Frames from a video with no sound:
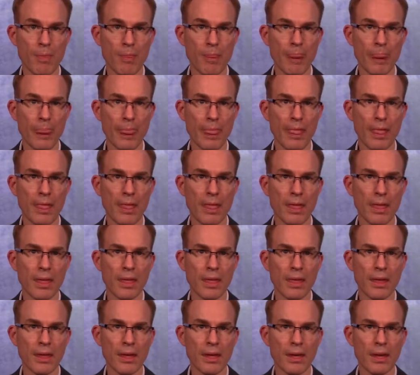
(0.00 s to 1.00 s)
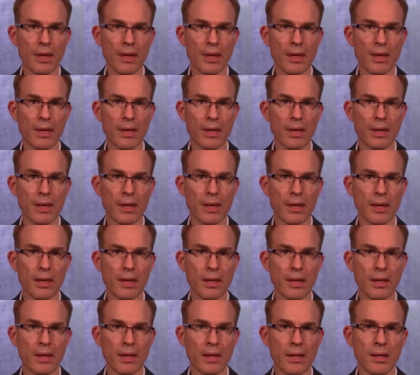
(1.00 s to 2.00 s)

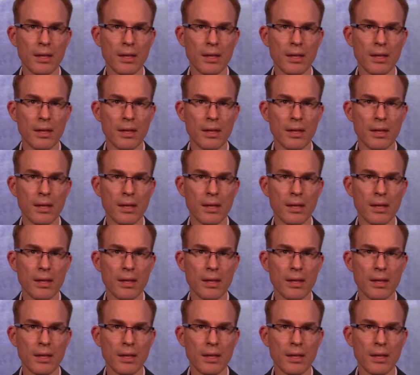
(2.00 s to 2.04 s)
(silence)